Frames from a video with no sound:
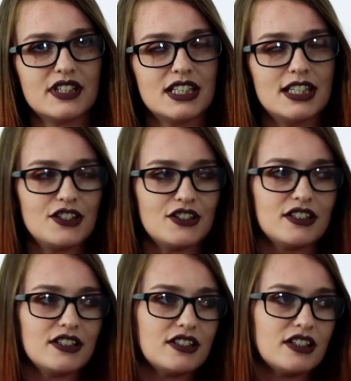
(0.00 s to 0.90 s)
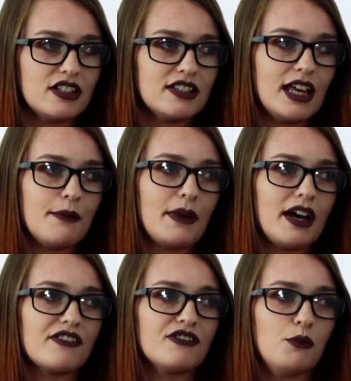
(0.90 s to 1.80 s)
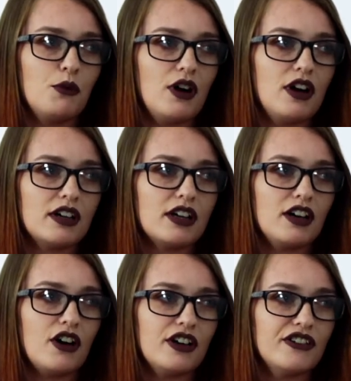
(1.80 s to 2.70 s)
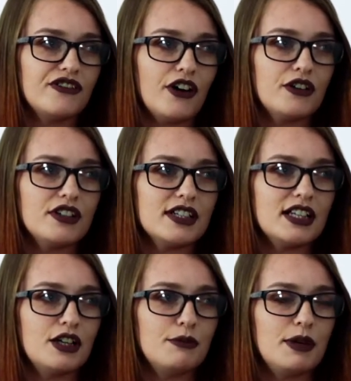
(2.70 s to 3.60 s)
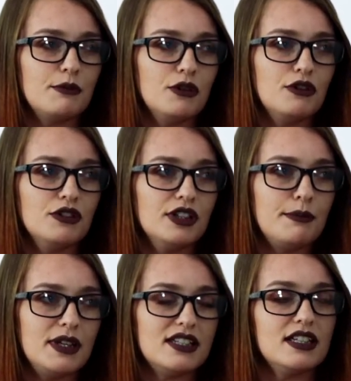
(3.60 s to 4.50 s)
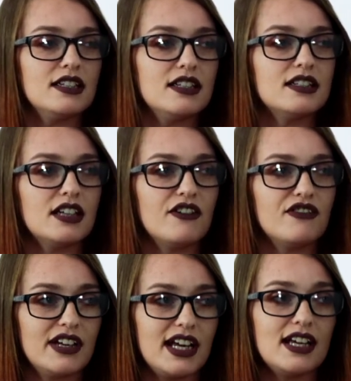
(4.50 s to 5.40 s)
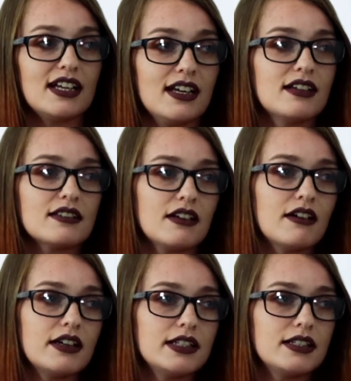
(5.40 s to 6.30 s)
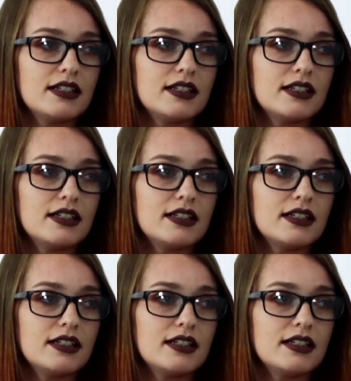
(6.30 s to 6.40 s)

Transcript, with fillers: decisions to step back from work and kind of focus a little bit more on the business itself and get it kick-started.